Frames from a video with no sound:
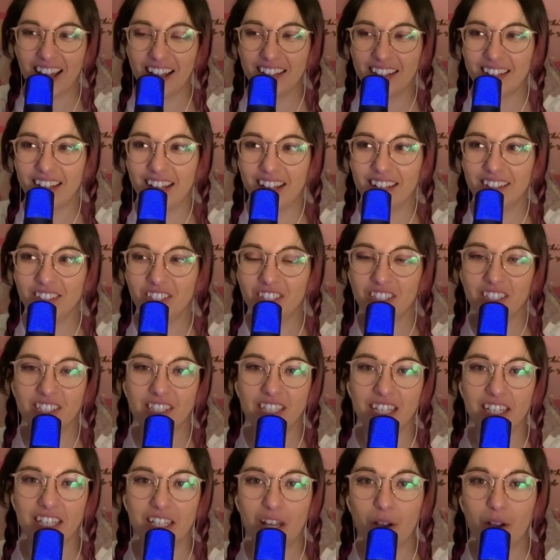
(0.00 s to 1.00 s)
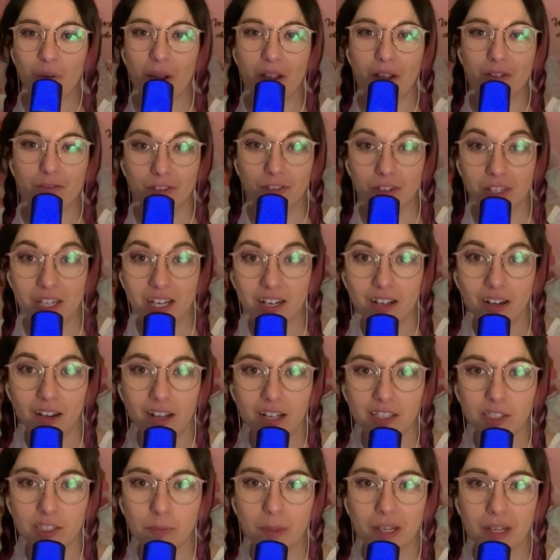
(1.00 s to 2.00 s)
And then she's sitting there waiting for
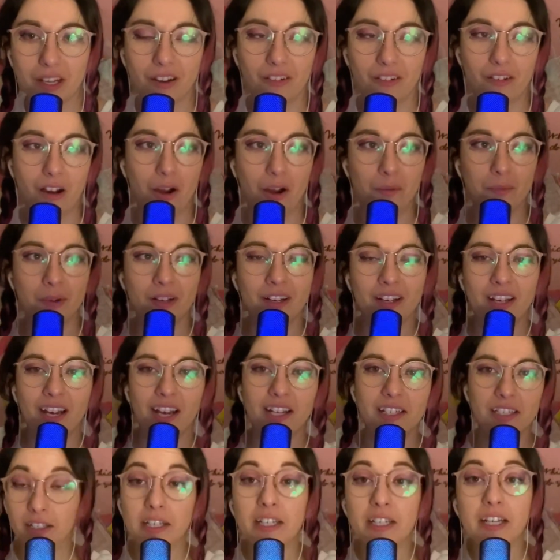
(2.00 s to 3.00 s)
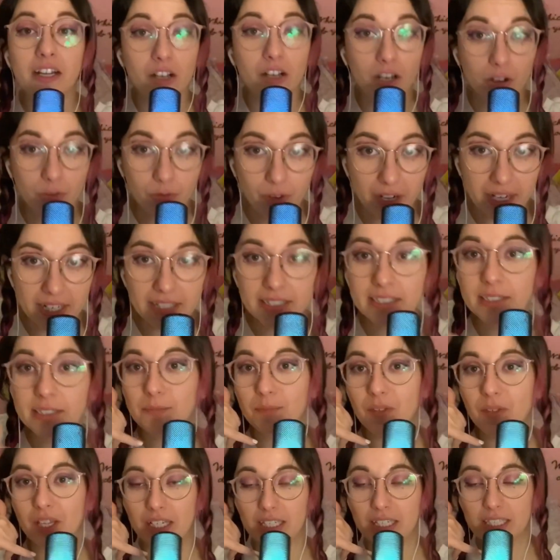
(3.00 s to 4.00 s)
Nicola to pick her up. And then Nicola
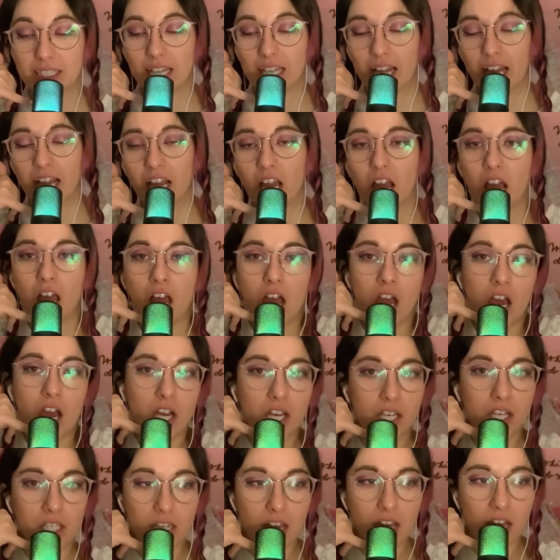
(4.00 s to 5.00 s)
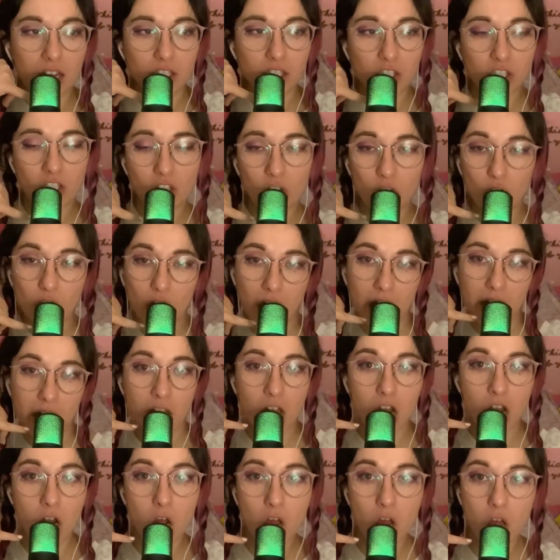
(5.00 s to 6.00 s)
rings and he's like, yeah, so
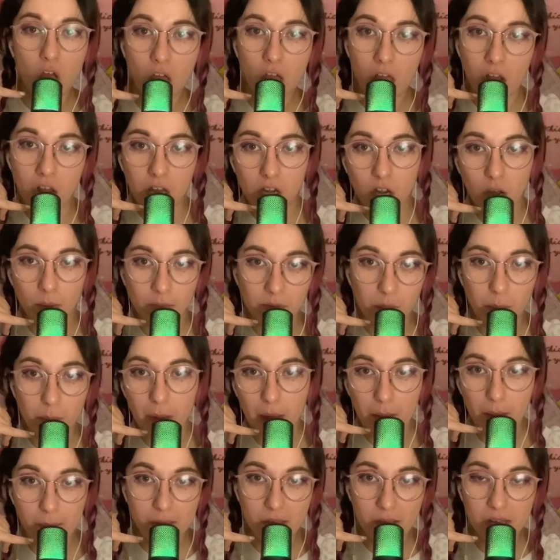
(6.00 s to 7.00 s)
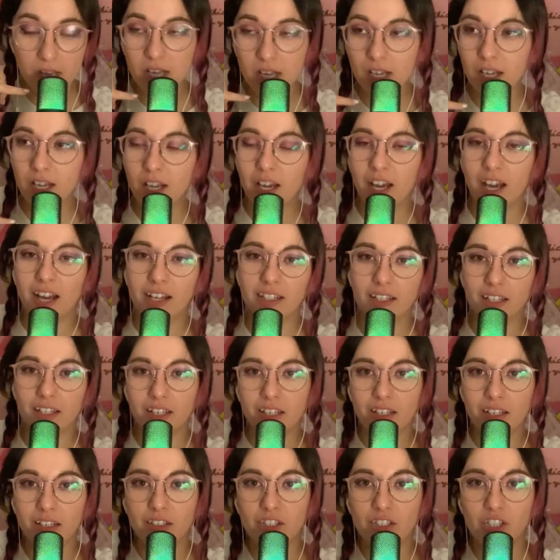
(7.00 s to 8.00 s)
I got a helicopter, baby. And
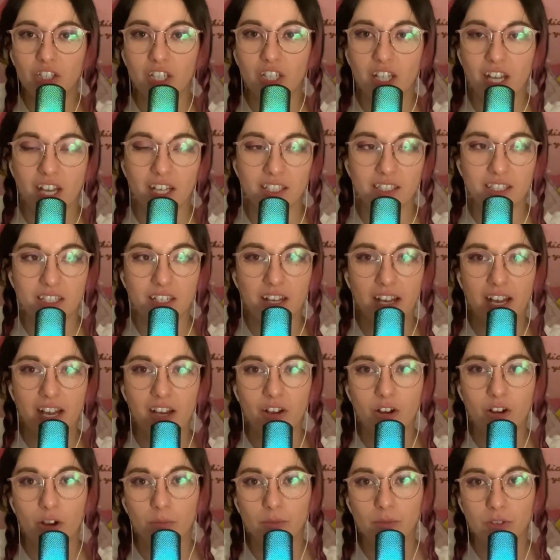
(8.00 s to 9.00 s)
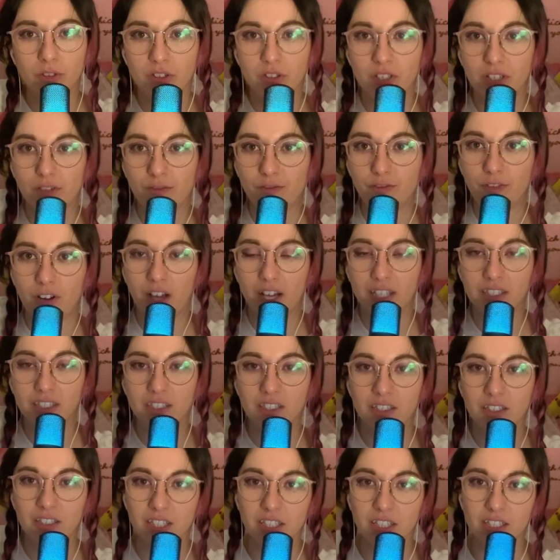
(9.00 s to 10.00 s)
then she gets in a helicopter and then
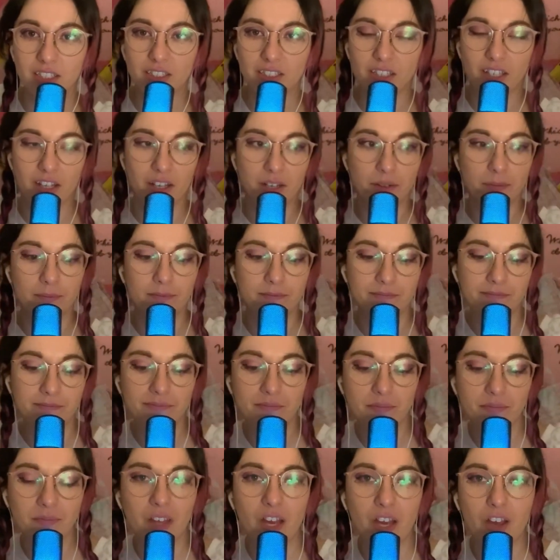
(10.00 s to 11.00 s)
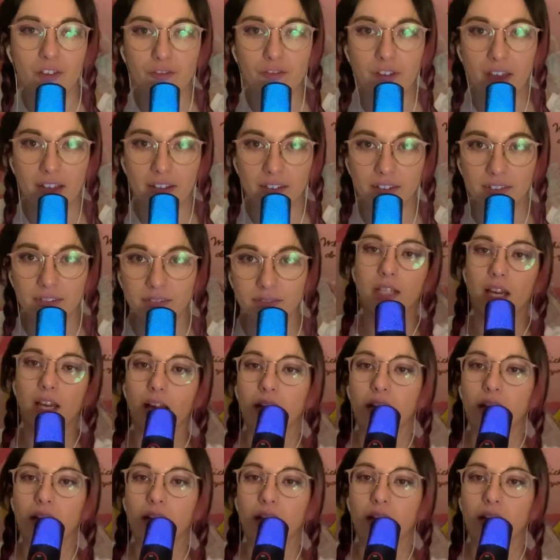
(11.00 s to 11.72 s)
flies to this event.